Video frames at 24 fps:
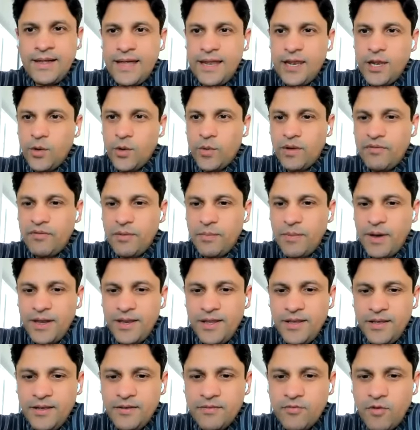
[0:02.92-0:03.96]
Hello,
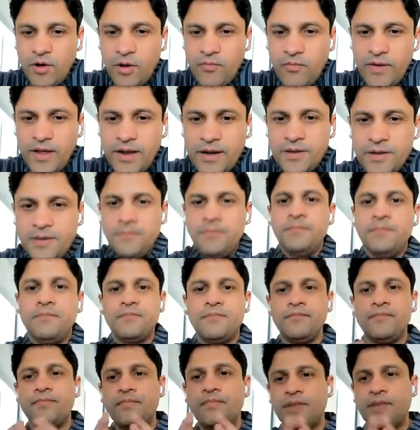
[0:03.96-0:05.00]
everybody. Warm welcome.
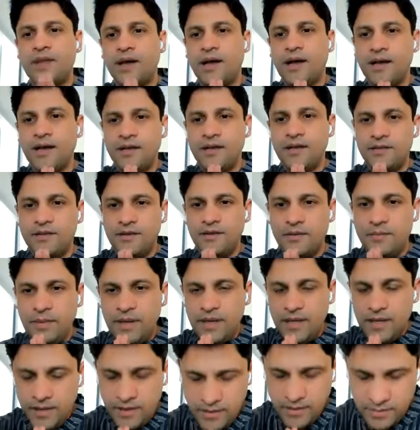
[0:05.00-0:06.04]
The highest in
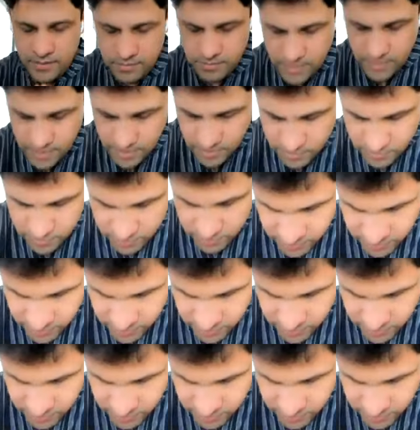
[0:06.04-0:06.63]
me bows